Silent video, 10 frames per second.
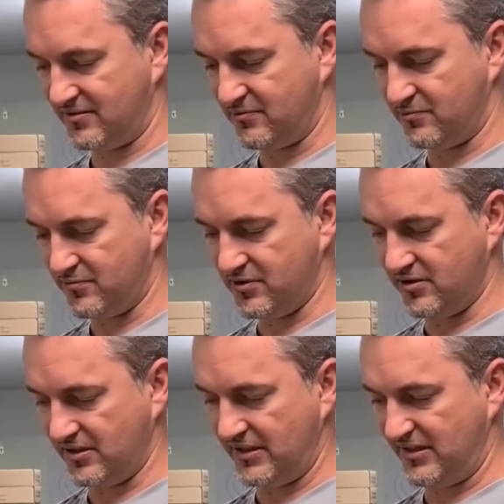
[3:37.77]

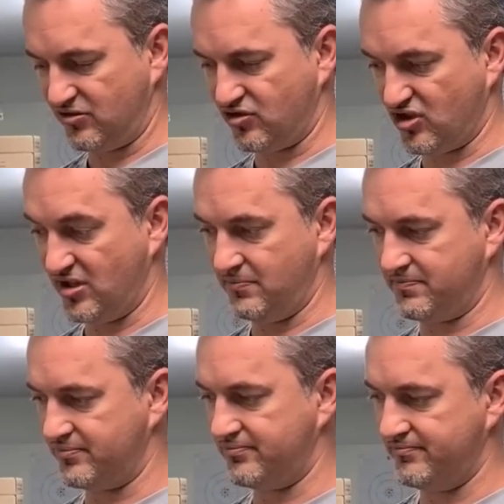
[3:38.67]
really cheap
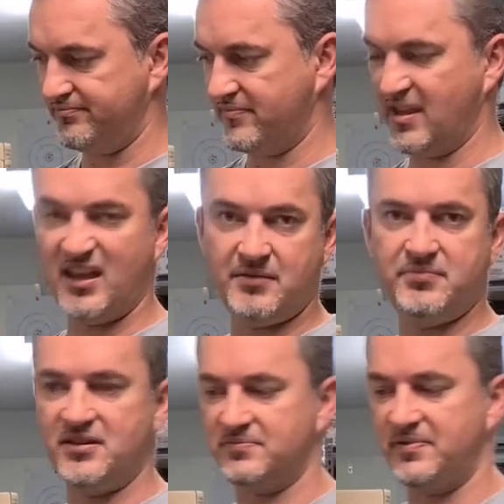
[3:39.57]

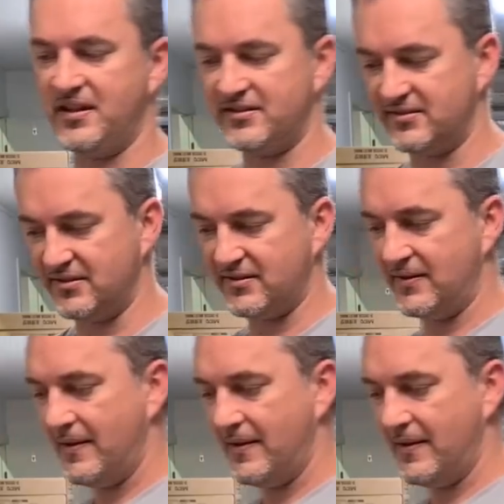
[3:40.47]
ABS plastic.